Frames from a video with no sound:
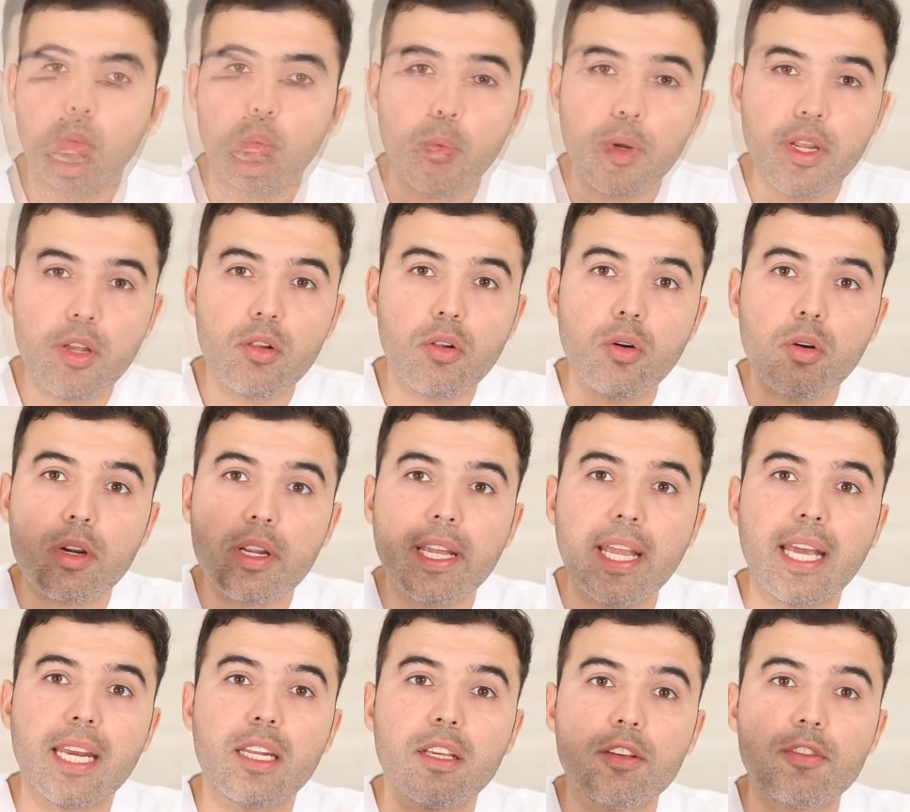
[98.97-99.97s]
Real
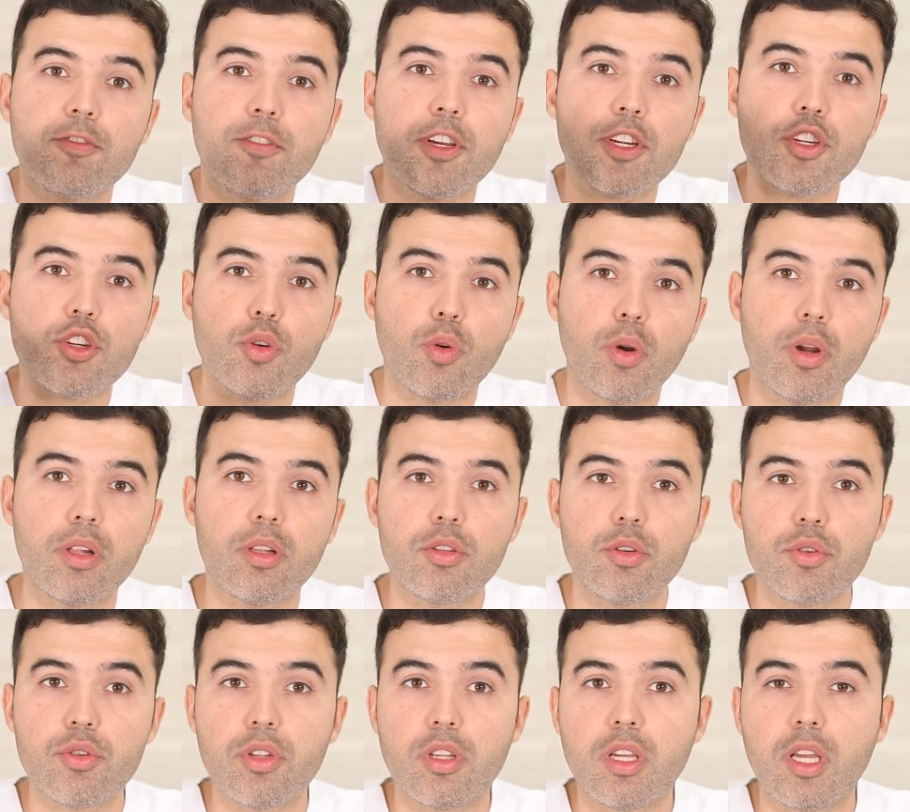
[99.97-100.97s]
organic fish oil
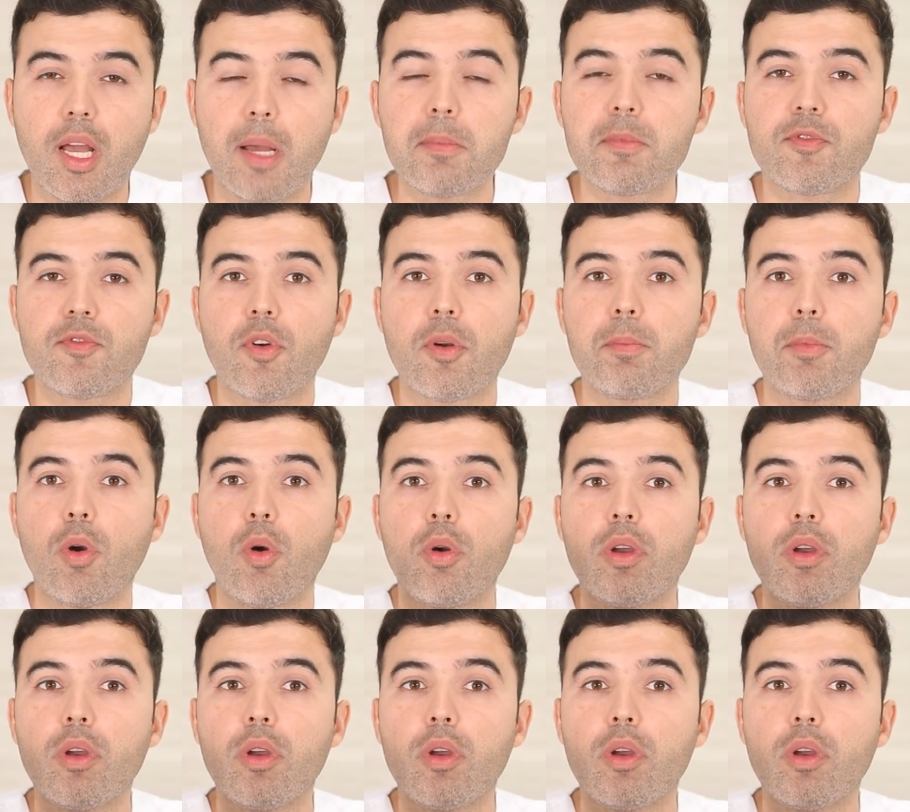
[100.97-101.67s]
usually comes from